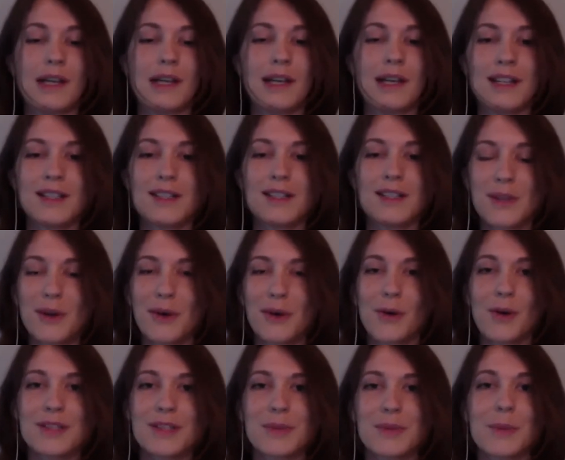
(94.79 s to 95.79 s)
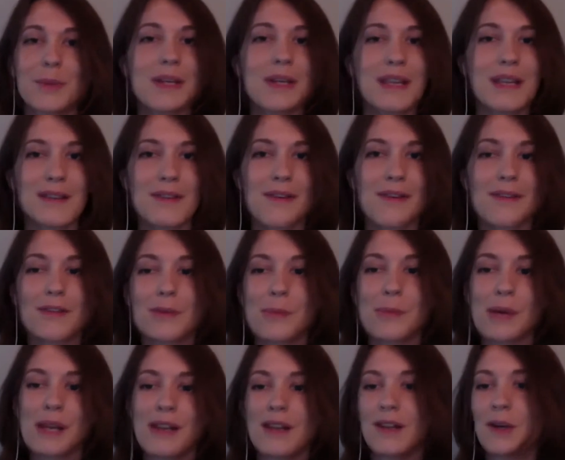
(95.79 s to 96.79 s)
So I just want to give
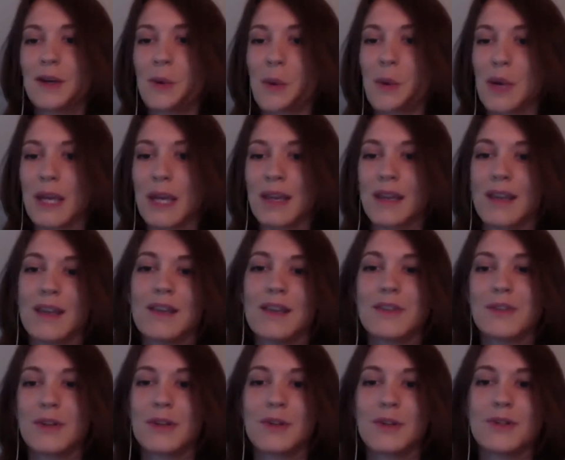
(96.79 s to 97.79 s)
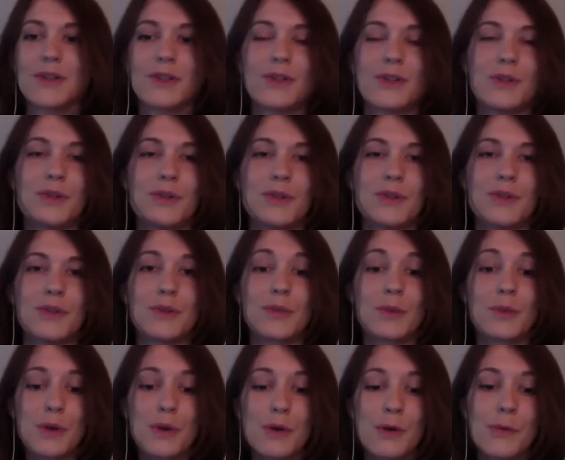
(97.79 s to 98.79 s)
everybody a quick intro to the
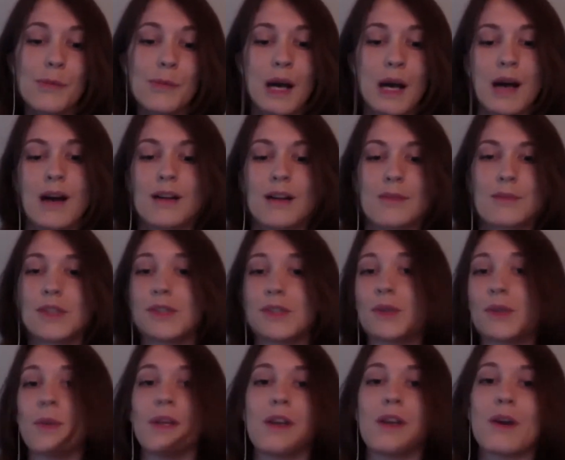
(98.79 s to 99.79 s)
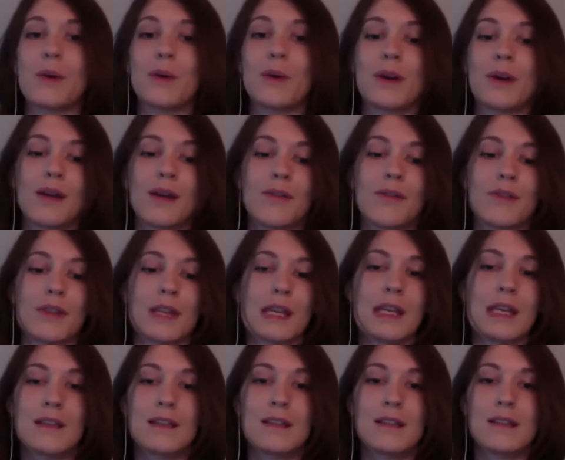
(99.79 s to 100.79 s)
room, just so we know where everything
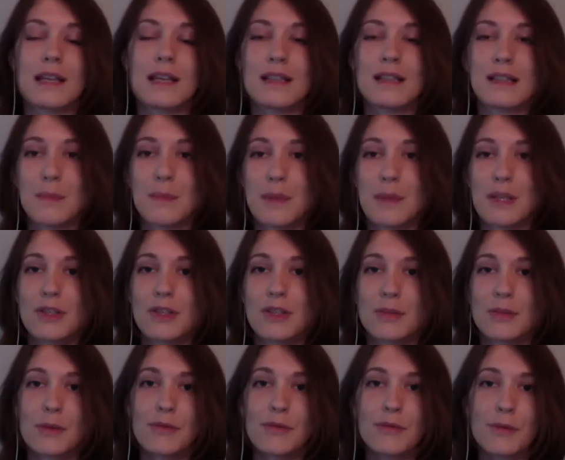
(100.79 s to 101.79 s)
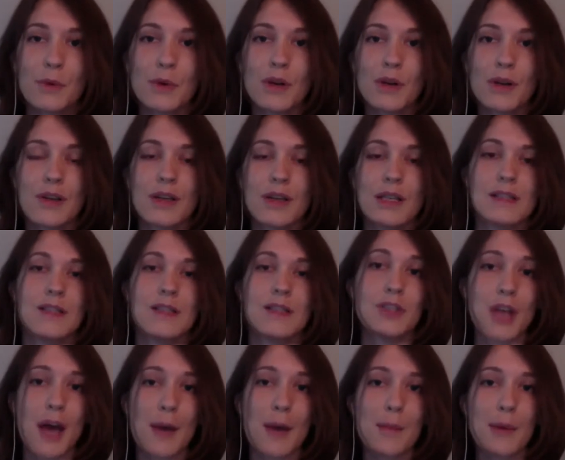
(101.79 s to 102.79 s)
is. As I mentioned before, there is a
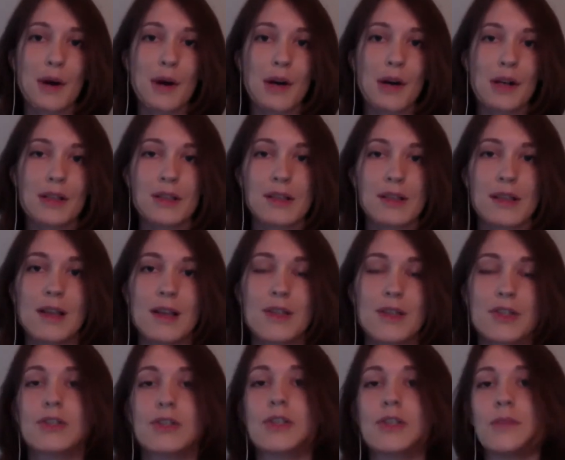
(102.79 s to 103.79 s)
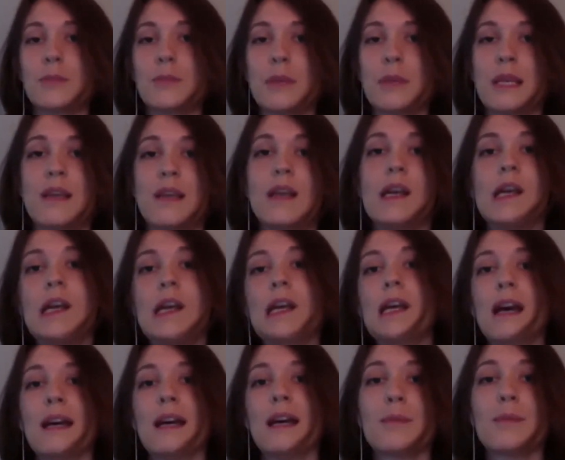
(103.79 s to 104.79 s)
chat box that should just be
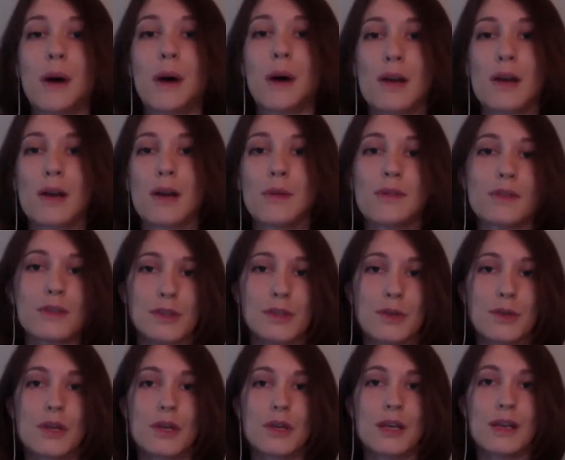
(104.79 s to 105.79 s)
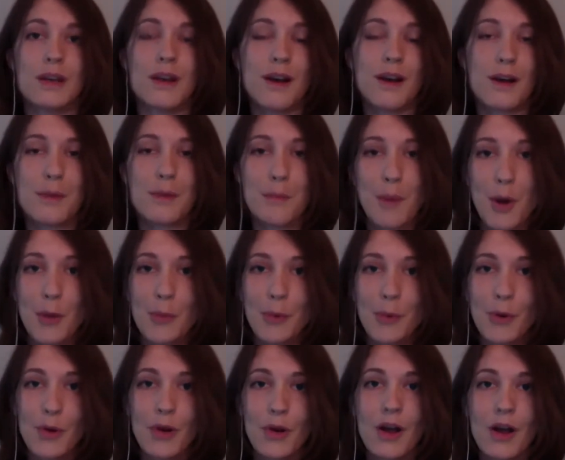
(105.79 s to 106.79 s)
at the bottom of your screen on
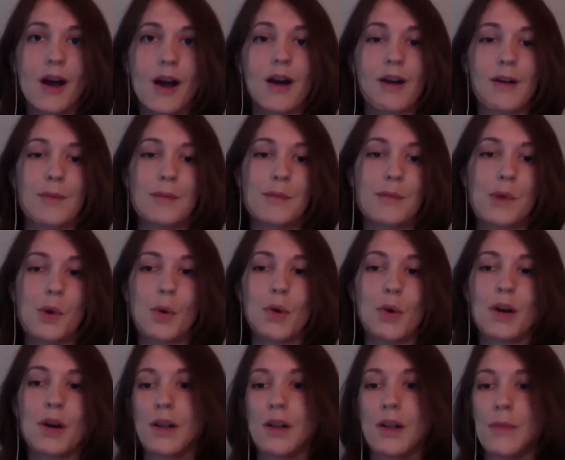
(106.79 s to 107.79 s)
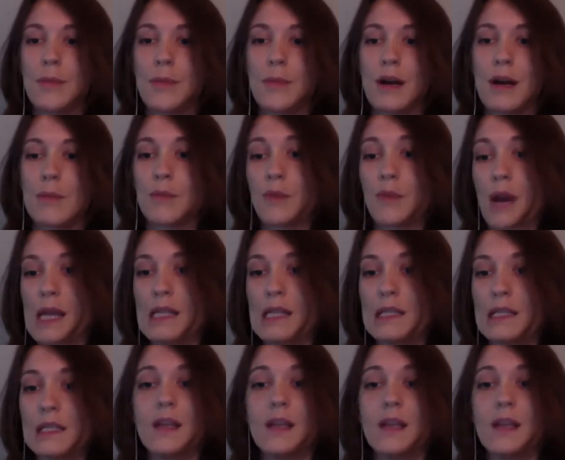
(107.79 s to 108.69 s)
mobile or on the bottom right.